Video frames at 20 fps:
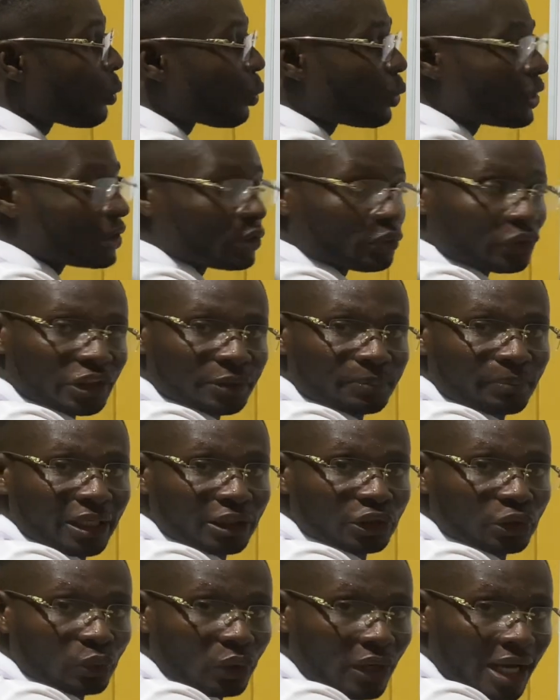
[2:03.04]
with
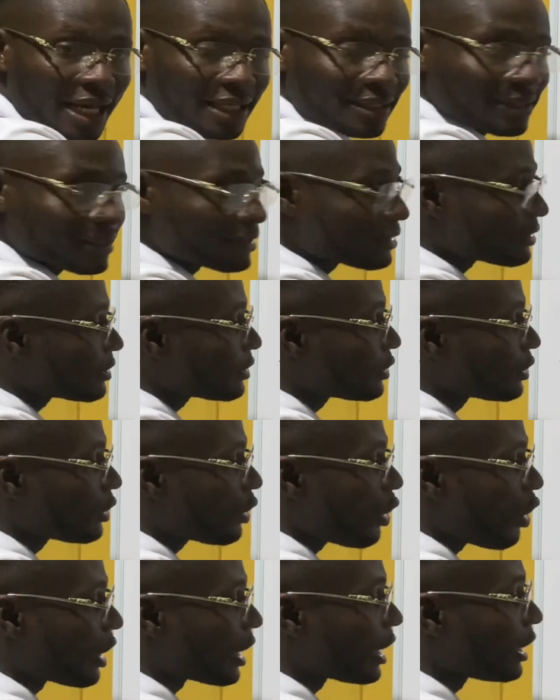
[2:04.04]
respect to x,
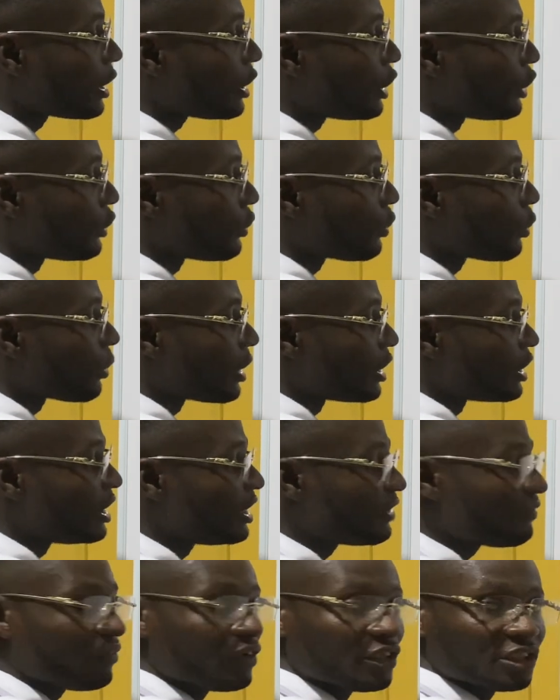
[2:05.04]
okay, when you
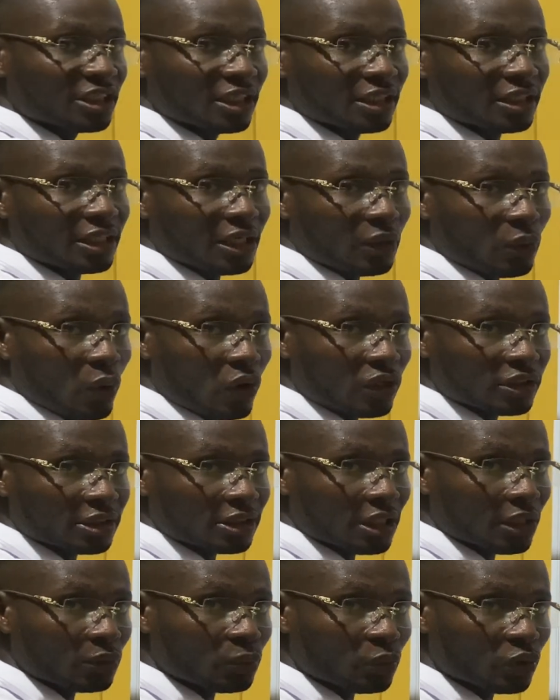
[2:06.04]
differentiate a
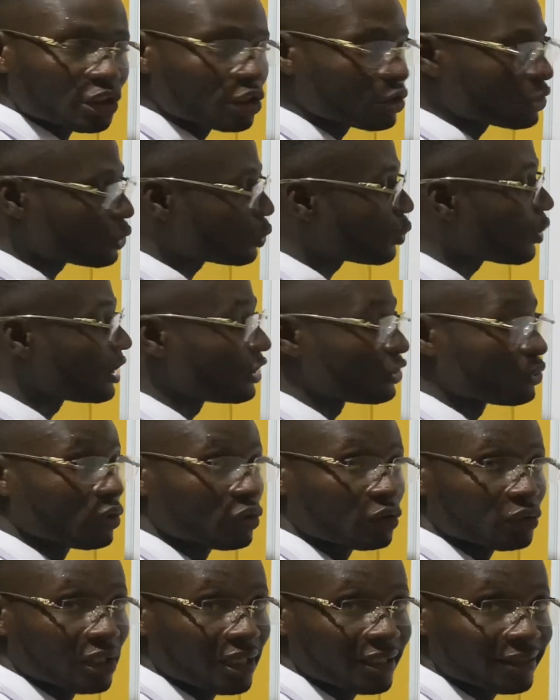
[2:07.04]
constant, which is 1, is
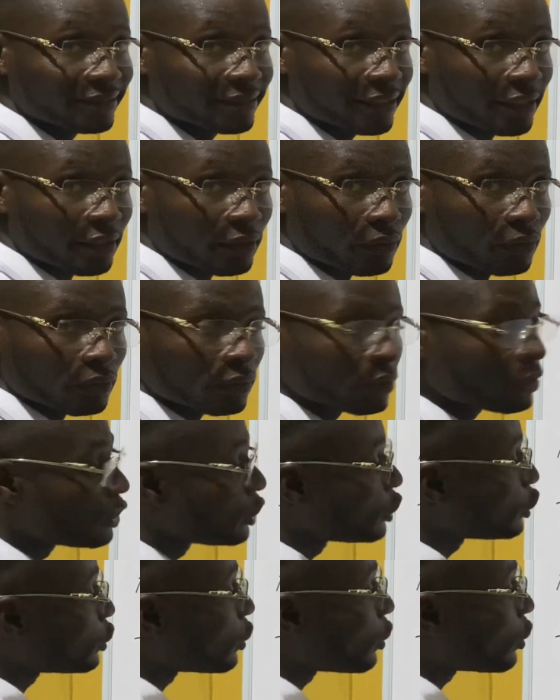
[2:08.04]
going to get 0.
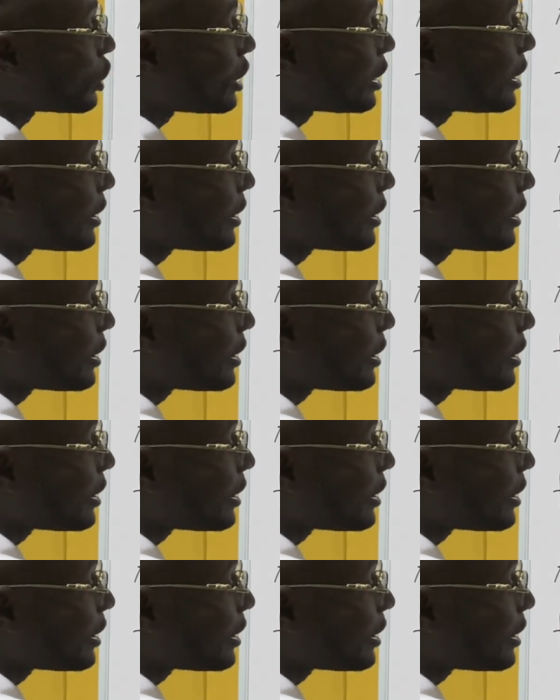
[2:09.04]
So